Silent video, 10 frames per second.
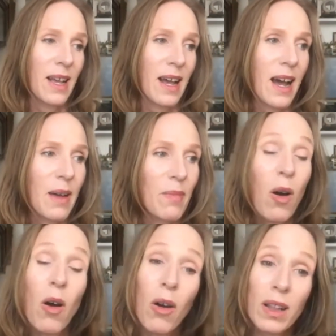
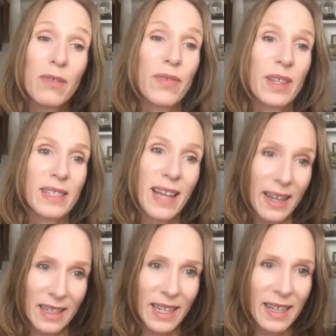all of the
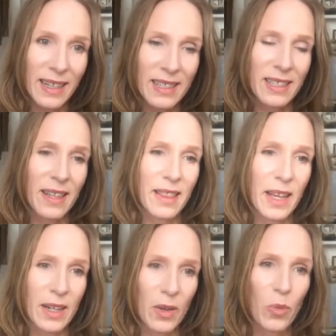techniques
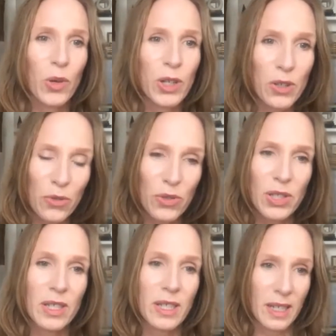that were
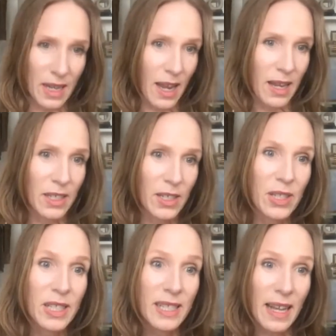used to
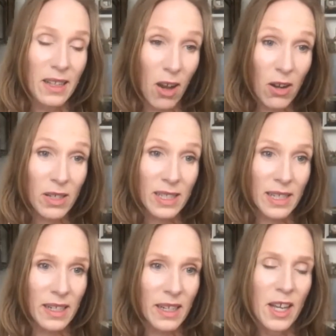sell
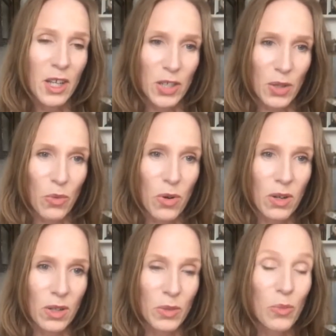Oxy to the
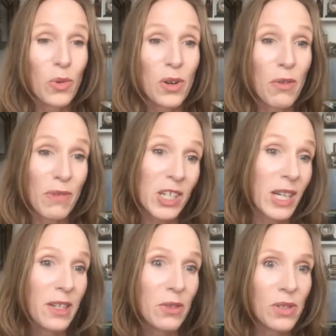world were
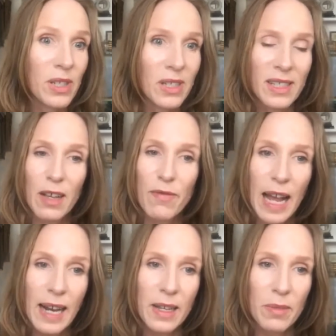originally used to sell
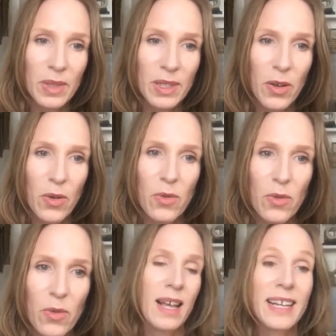Valium. So
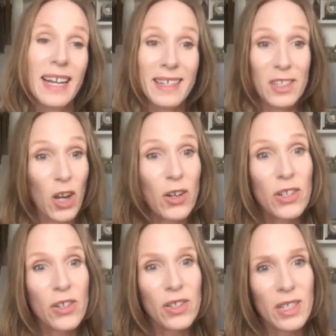getting
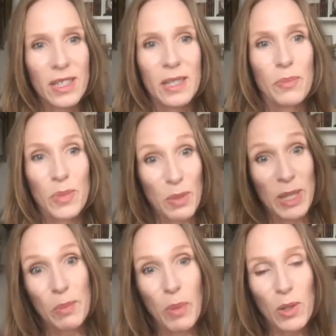doctors to be
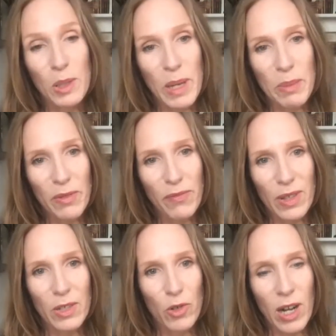spokespeople for
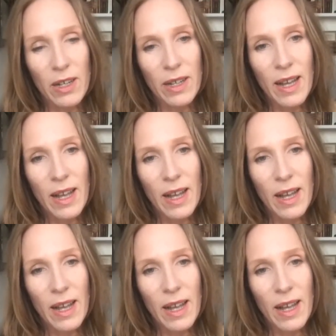the drug.